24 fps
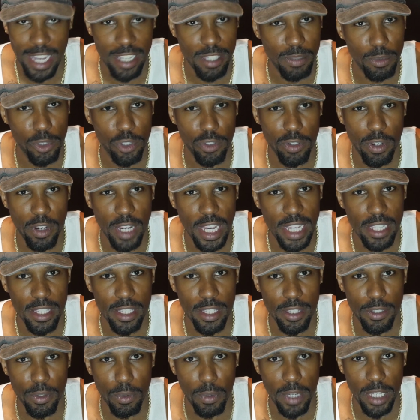got some strong ass
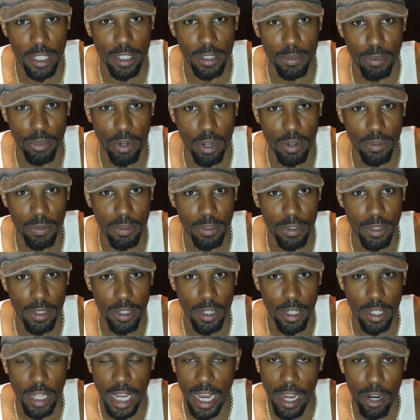intuition, bro.
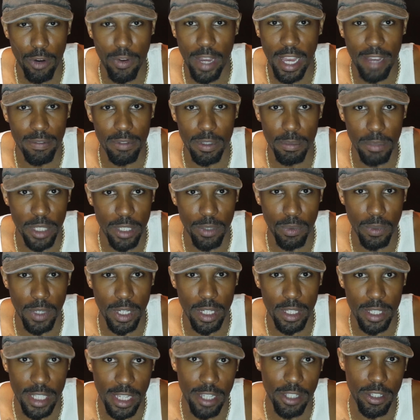I don't have to be the one
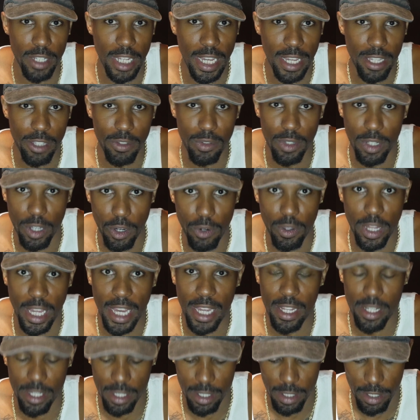to tell you that. You know
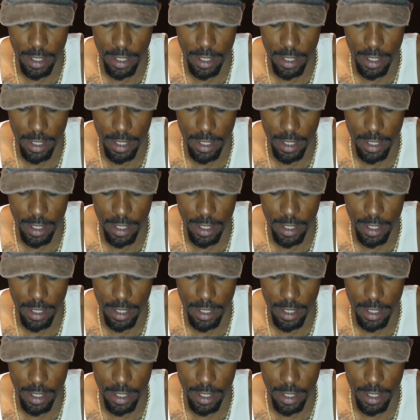that.